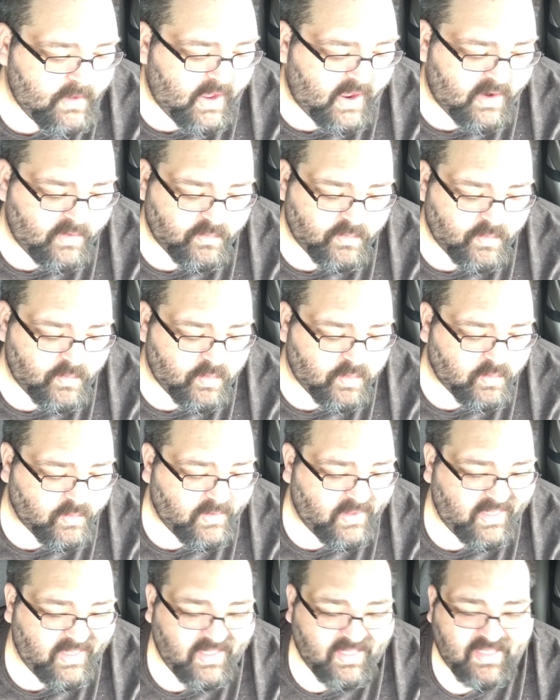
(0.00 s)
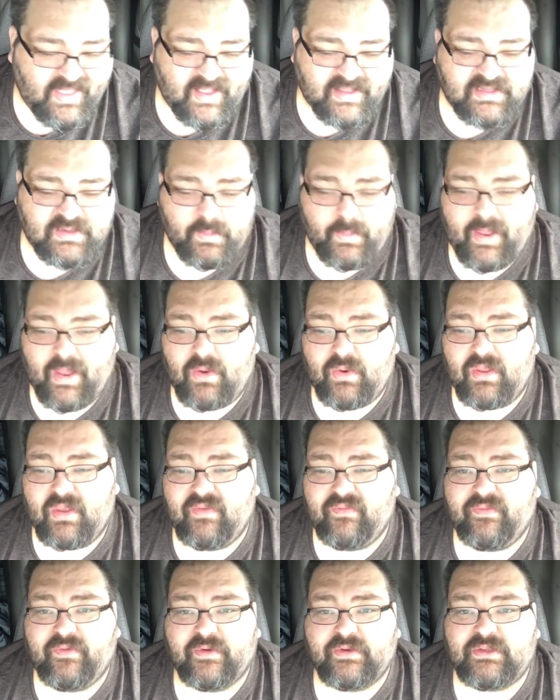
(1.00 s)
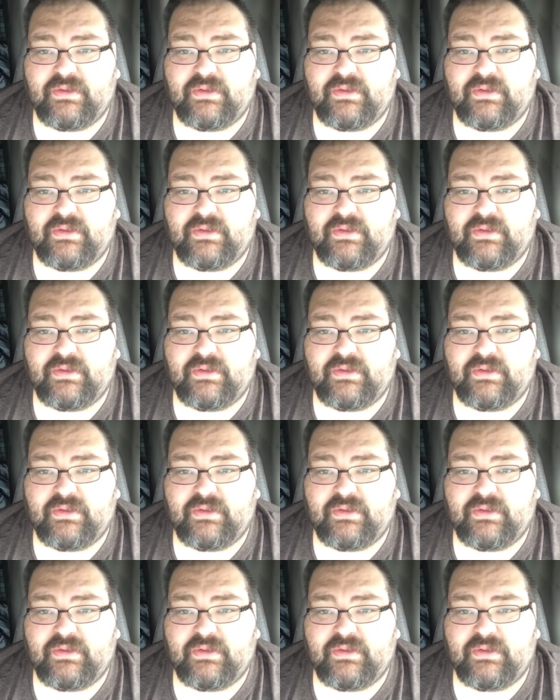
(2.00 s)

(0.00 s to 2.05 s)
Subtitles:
And really, that's about it for